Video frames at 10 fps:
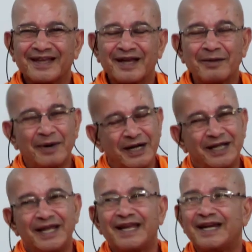But
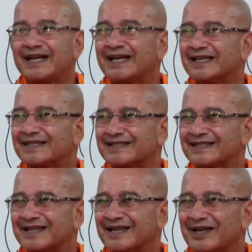he does
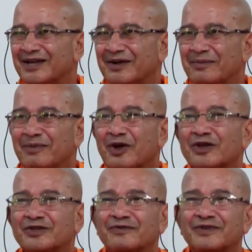
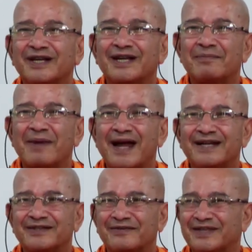because of the
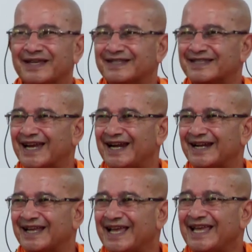demands of the child.
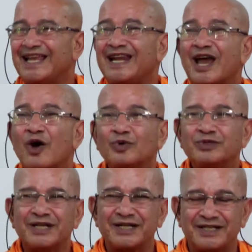He loves
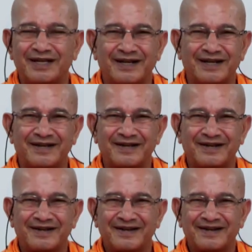the children.
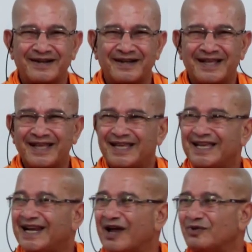He
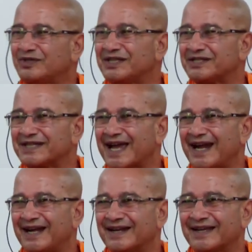loves his child
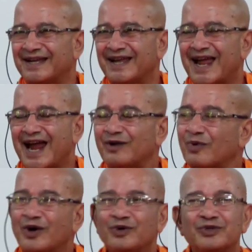and
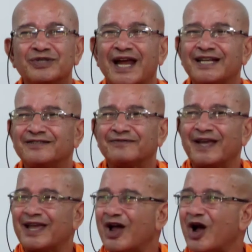wants to satisfy
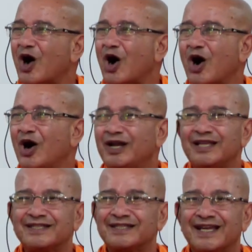all
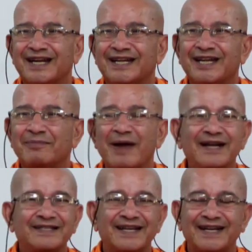his
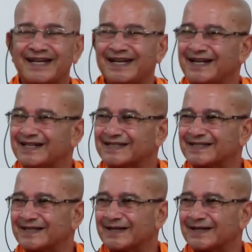demands and needs.